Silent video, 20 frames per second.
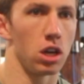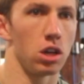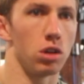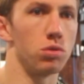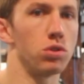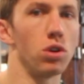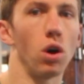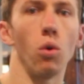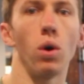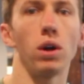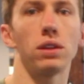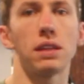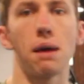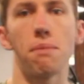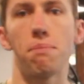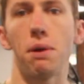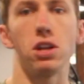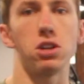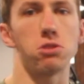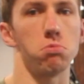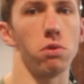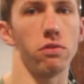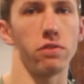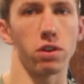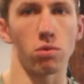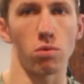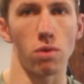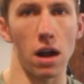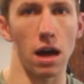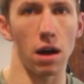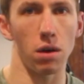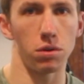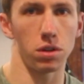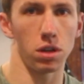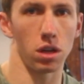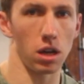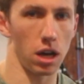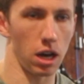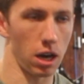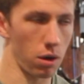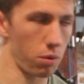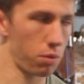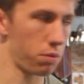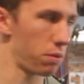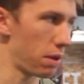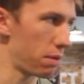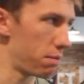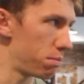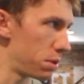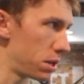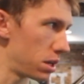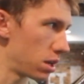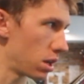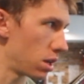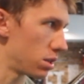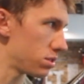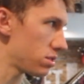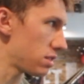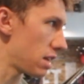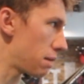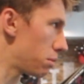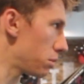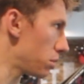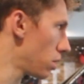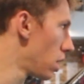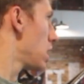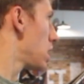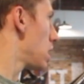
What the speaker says: You don't want that bench moving around and being unstable.